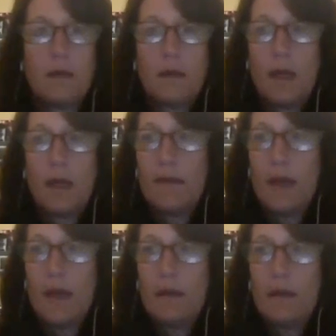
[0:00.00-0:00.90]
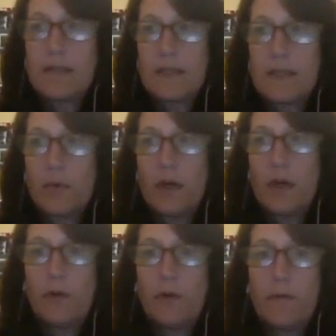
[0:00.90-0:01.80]
And then this is a
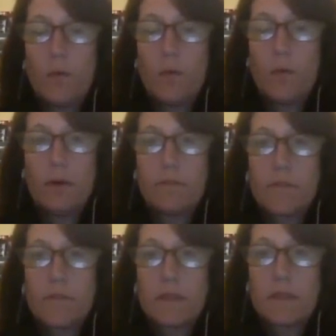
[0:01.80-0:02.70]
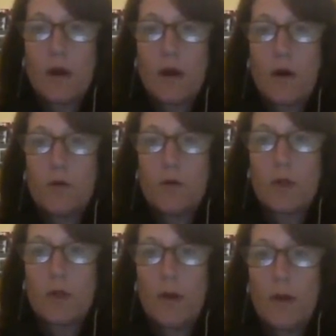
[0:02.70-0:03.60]
printable form. So you
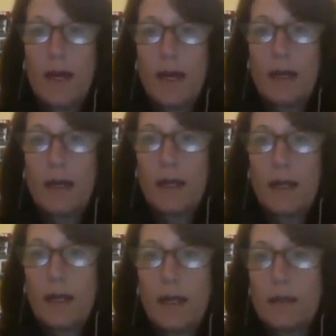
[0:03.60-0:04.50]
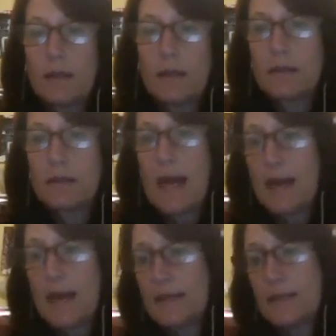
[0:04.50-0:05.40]
can go ahead and
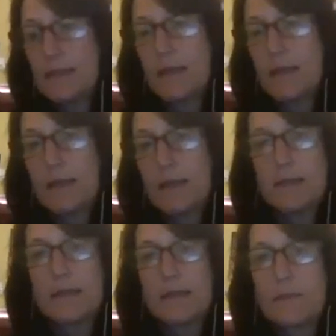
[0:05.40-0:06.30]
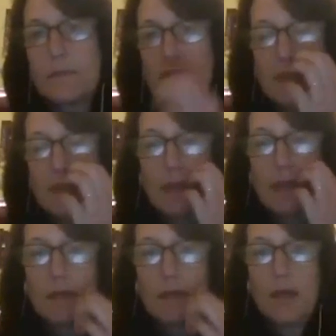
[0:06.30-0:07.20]
tax in Kentucky is 6%,
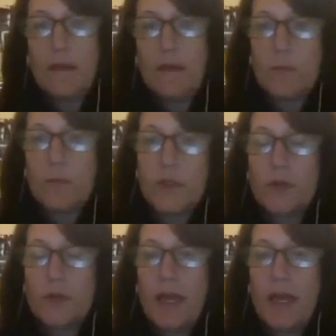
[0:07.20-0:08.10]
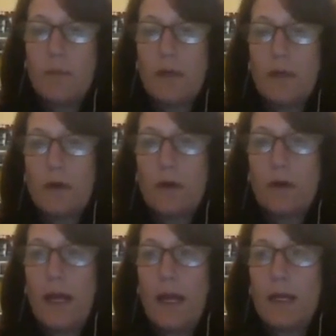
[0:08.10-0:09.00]
and then put your name here
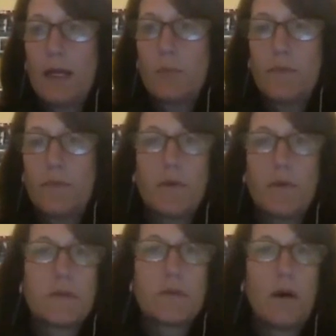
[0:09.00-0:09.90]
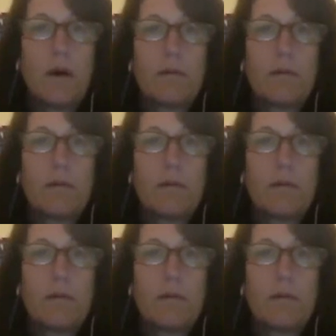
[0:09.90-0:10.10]
and print those off.